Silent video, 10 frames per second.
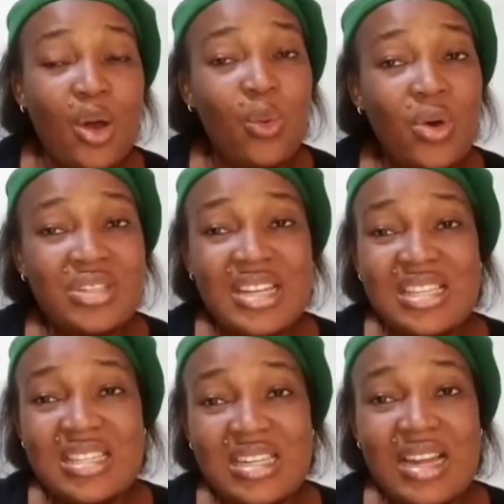Once they
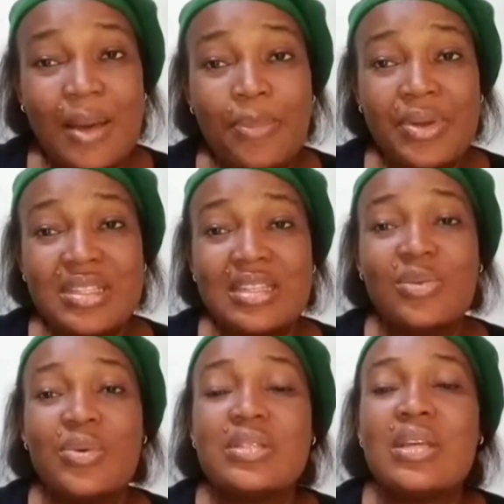see that
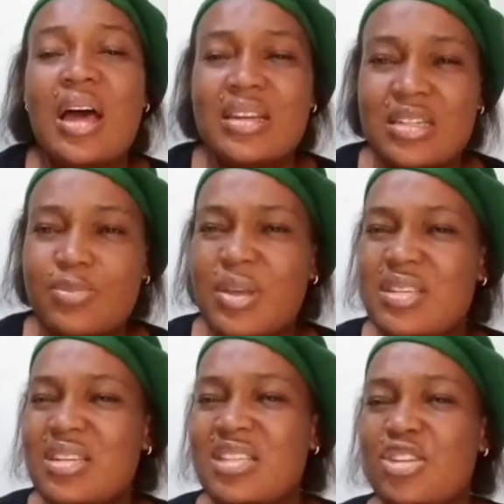person, this
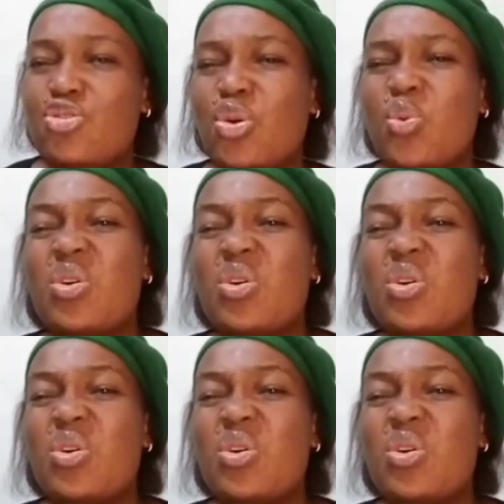person is a drunk,